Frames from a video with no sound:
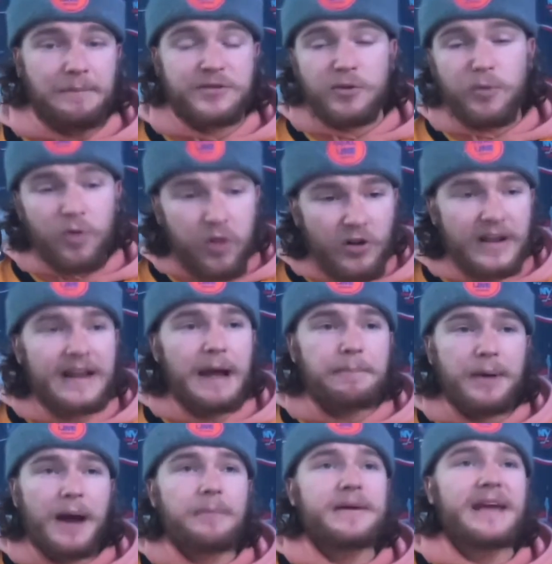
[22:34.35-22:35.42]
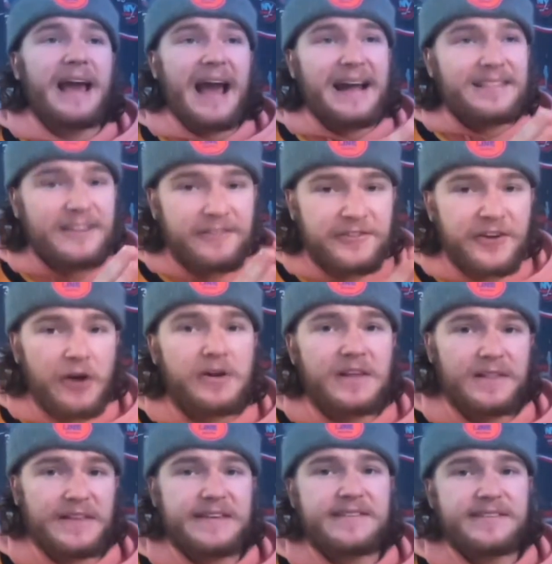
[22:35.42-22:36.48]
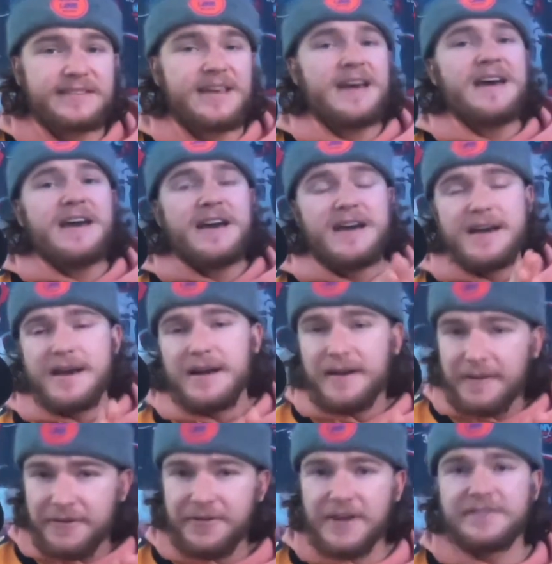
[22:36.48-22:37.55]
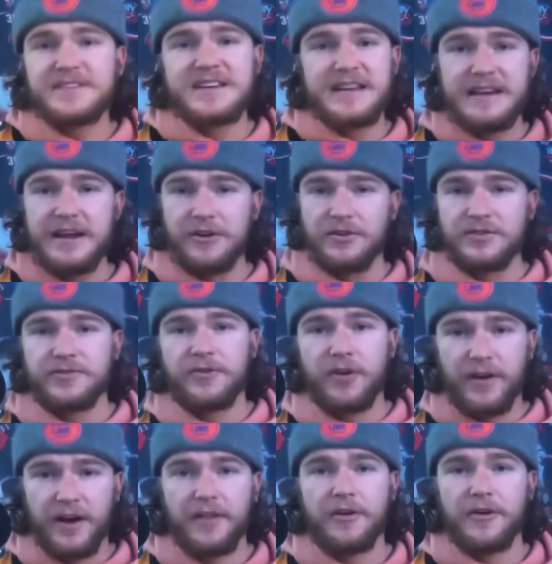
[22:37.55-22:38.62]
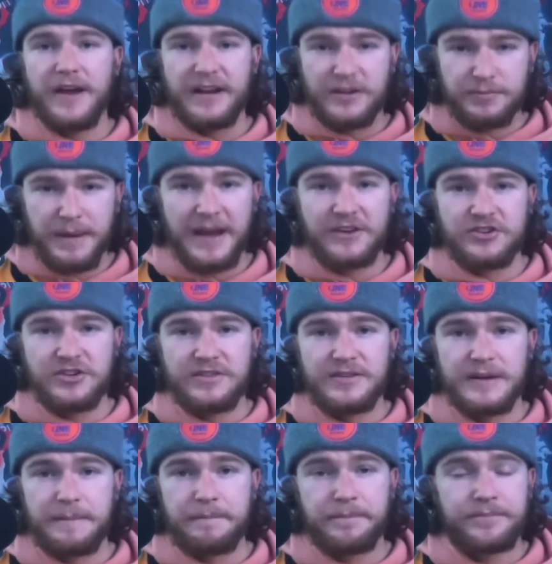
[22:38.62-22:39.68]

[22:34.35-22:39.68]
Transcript: So we're looking at probably at the very least 15 years for another expansion team.